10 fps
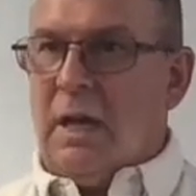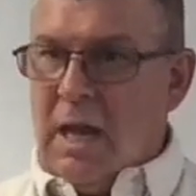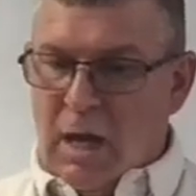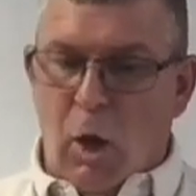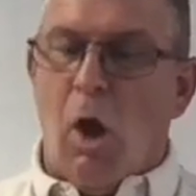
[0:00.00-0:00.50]

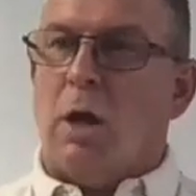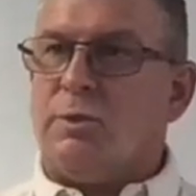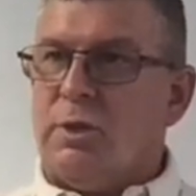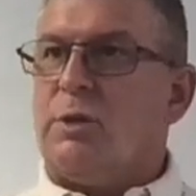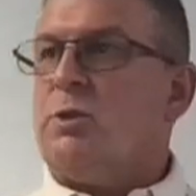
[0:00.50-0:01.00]
It
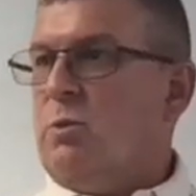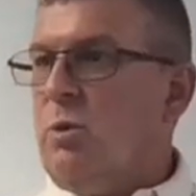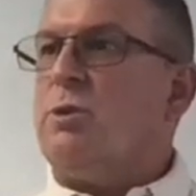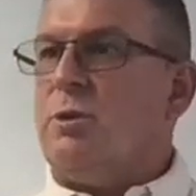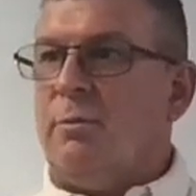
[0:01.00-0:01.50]
costs us to
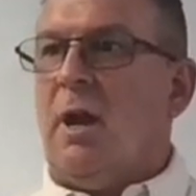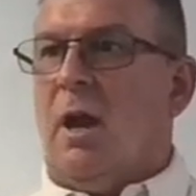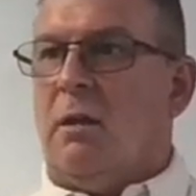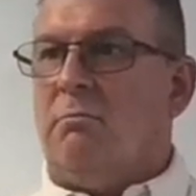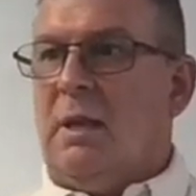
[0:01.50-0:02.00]
worship
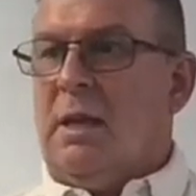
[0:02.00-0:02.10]
God.